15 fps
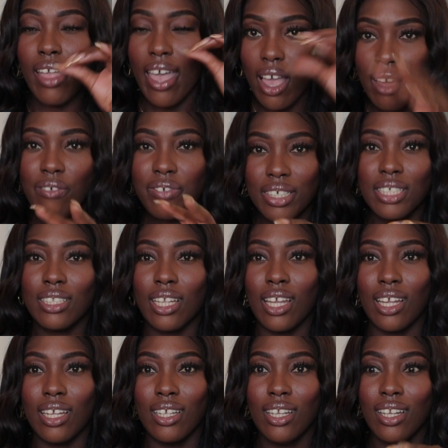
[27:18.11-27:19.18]

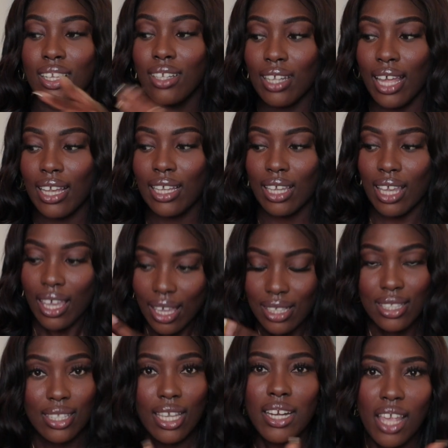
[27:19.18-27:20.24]
everything like it
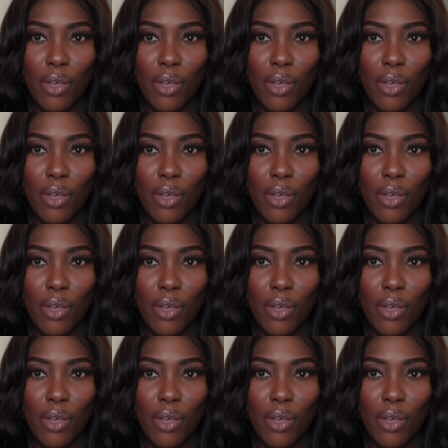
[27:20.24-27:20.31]
said